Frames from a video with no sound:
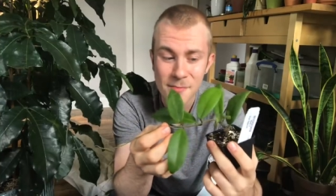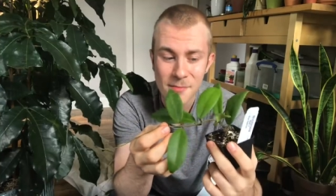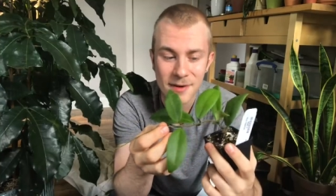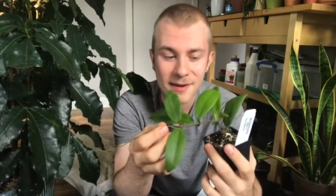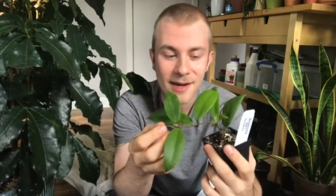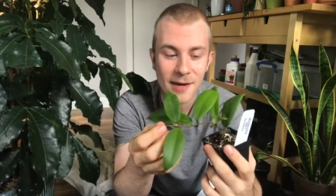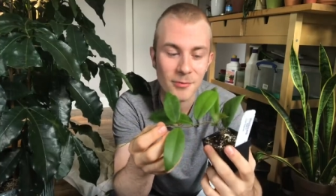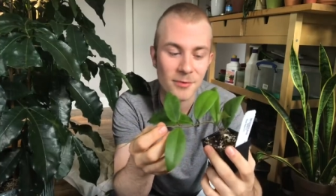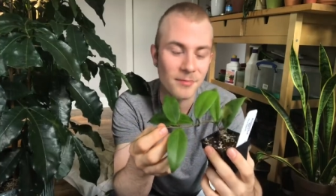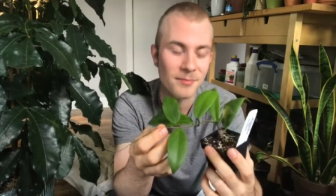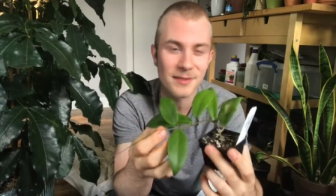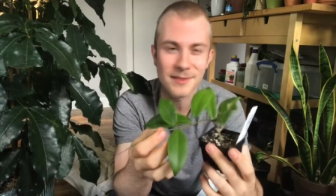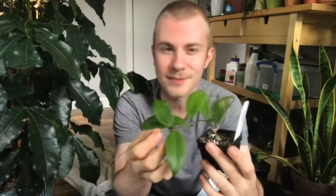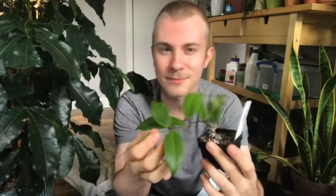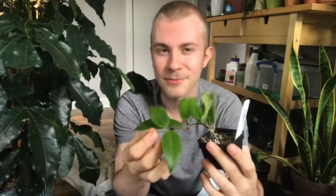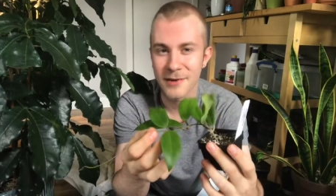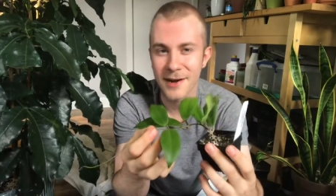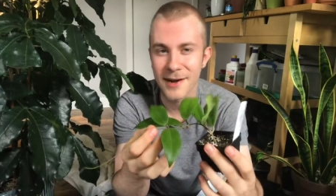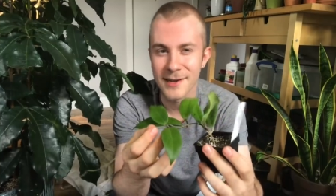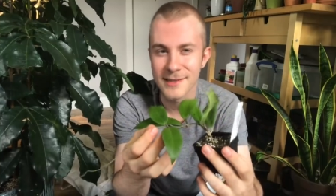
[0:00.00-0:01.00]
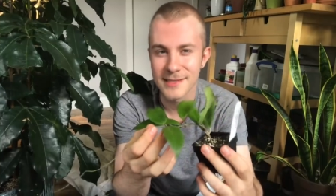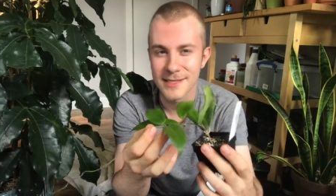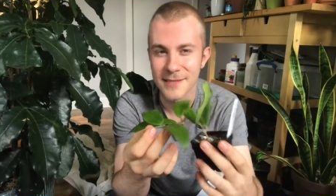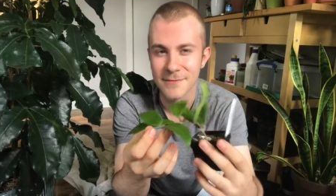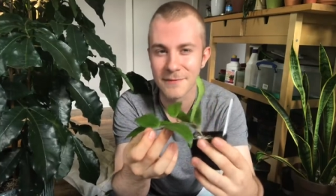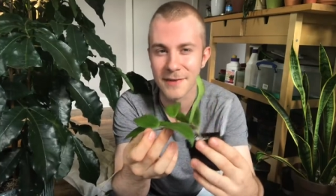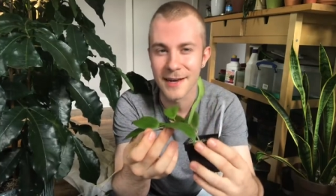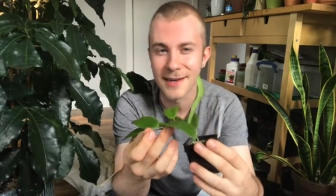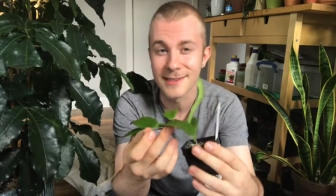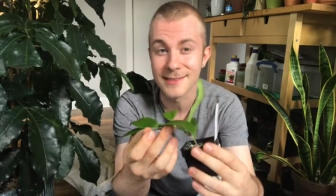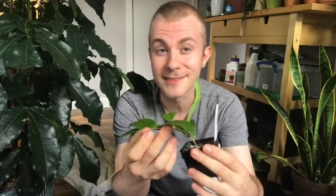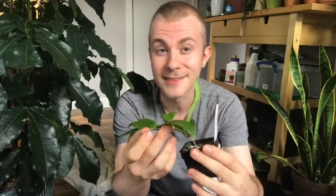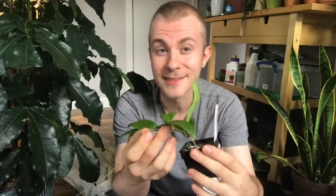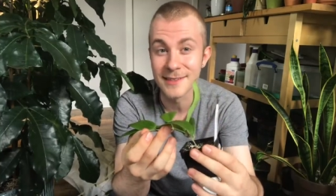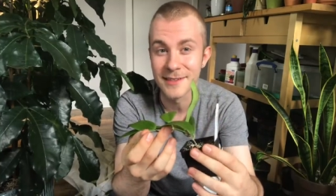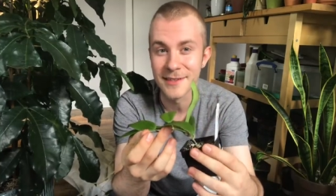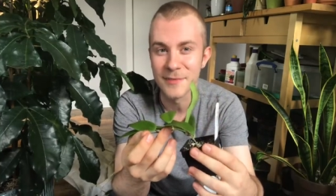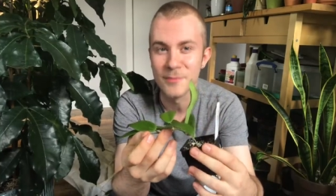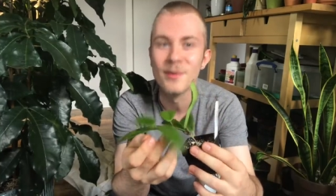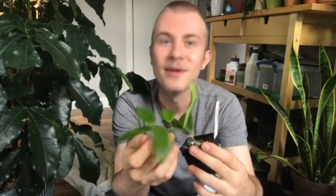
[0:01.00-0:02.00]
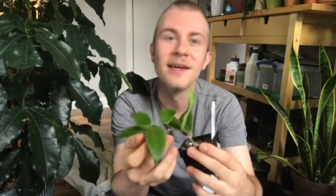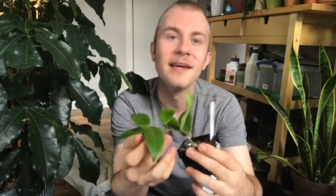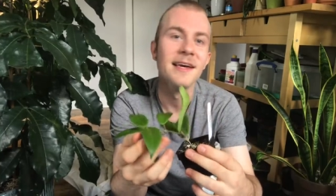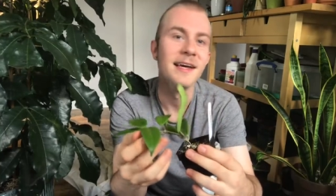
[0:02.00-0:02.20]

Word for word: but I wouldn't be surprised if I see them